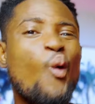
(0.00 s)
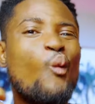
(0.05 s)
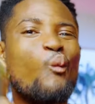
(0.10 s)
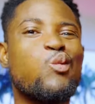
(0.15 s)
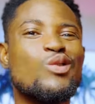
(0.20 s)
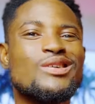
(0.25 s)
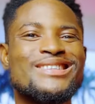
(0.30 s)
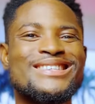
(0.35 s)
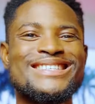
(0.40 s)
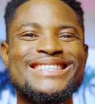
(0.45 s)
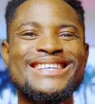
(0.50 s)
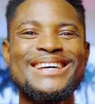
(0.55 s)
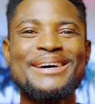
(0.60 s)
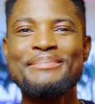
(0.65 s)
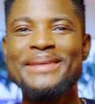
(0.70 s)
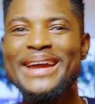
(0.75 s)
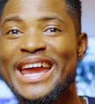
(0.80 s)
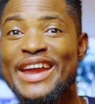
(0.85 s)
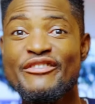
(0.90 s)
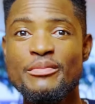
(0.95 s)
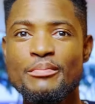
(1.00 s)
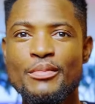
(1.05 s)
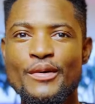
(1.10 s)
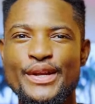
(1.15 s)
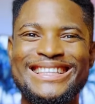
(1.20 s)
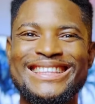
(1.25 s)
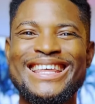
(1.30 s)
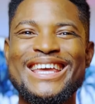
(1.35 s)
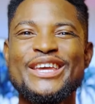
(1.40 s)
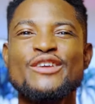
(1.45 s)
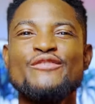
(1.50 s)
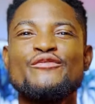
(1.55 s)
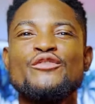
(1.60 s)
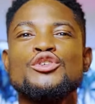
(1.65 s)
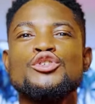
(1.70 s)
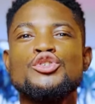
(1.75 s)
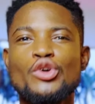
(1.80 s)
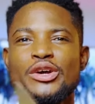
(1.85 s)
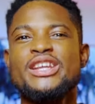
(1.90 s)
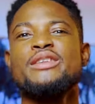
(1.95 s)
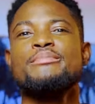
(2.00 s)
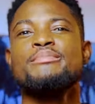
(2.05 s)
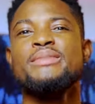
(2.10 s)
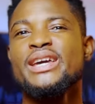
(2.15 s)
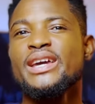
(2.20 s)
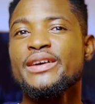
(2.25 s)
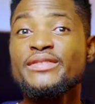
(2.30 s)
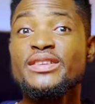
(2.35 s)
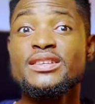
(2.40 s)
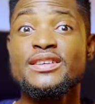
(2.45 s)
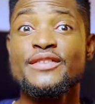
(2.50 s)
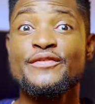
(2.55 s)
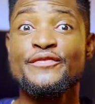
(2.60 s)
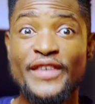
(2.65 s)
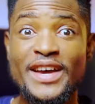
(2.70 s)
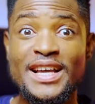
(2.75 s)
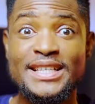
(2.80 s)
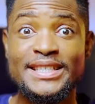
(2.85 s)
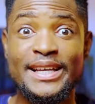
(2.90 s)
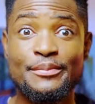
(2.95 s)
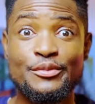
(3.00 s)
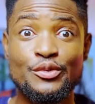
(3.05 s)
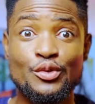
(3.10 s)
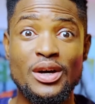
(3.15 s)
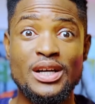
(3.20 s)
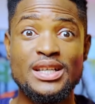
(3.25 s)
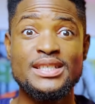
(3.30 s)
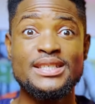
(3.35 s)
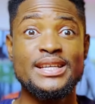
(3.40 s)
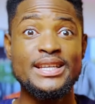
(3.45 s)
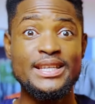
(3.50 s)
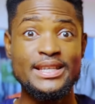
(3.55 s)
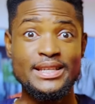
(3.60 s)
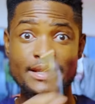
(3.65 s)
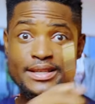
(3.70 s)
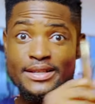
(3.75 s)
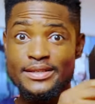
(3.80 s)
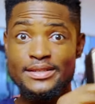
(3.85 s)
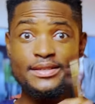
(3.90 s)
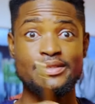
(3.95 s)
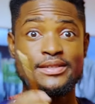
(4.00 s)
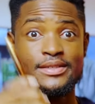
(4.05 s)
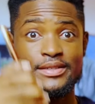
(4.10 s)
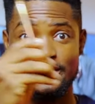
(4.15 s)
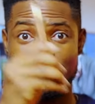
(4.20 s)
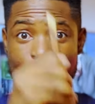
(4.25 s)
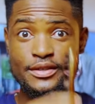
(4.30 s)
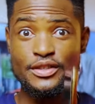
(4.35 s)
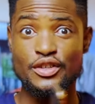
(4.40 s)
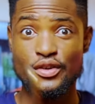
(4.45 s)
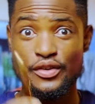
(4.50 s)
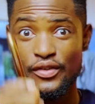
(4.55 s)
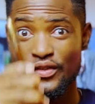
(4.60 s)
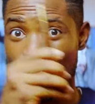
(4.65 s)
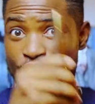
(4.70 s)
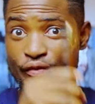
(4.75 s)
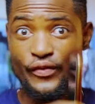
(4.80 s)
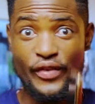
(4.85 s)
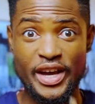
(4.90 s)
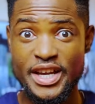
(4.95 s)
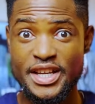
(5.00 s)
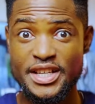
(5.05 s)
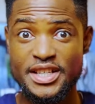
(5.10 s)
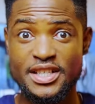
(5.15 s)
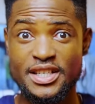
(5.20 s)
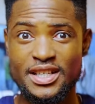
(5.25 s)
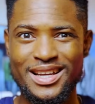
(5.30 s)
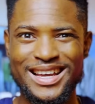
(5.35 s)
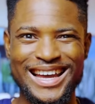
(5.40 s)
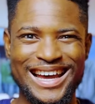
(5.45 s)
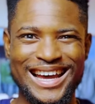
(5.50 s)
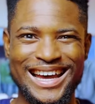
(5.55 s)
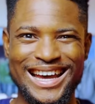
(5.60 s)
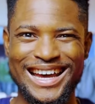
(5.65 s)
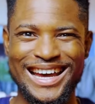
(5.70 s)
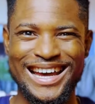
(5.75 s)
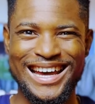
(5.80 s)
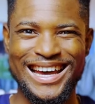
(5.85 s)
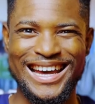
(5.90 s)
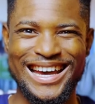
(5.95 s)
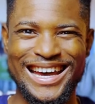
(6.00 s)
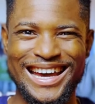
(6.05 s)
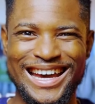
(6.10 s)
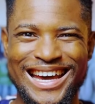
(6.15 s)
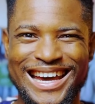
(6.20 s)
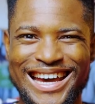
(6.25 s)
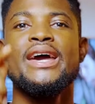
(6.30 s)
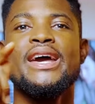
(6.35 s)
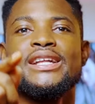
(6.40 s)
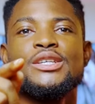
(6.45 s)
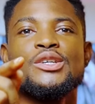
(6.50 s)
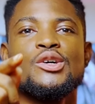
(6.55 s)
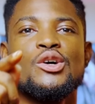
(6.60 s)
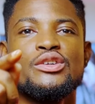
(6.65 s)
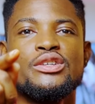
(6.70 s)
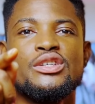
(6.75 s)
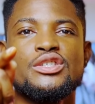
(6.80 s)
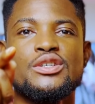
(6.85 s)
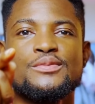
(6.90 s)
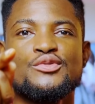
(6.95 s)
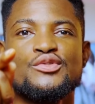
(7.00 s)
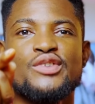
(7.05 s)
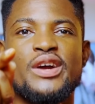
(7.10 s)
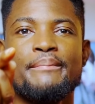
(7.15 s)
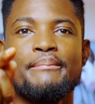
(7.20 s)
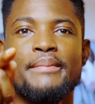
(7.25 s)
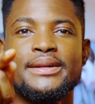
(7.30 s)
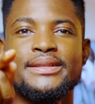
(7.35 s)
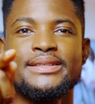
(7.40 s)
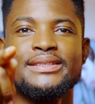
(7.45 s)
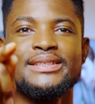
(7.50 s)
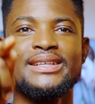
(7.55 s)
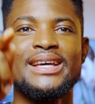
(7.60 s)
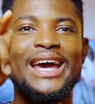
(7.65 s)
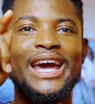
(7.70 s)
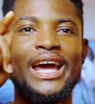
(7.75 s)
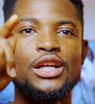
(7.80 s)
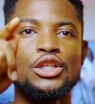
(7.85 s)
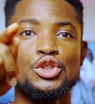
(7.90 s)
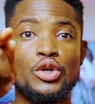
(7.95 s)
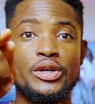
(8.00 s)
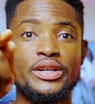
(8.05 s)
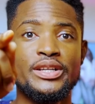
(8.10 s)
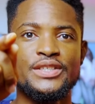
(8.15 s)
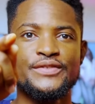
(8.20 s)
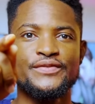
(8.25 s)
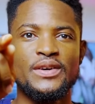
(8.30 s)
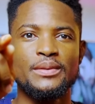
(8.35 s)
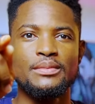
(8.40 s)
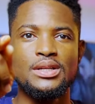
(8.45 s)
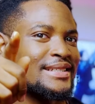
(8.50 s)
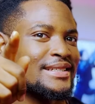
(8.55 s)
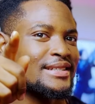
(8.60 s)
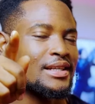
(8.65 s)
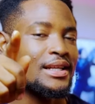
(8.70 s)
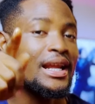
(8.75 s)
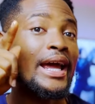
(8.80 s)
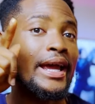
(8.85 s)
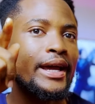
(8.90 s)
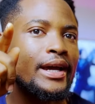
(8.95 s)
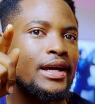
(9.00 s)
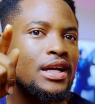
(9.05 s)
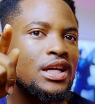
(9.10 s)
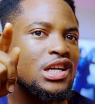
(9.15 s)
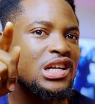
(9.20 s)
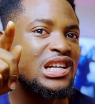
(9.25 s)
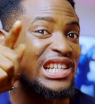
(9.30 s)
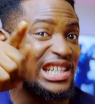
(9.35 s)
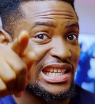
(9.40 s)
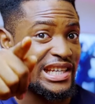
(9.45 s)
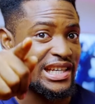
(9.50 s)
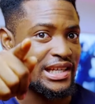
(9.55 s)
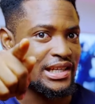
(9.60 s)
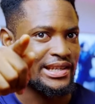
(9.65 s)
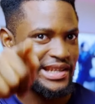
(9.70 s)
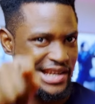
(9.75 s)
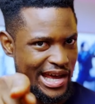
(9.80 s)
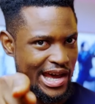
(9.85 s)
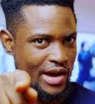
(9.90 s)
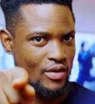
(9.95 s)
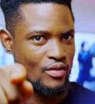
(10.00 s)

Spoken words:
What's up, everybody? Thank you for joining me. If this is the first time you are seeing this face, hit on the subscribe button and join this family. Like, click it now.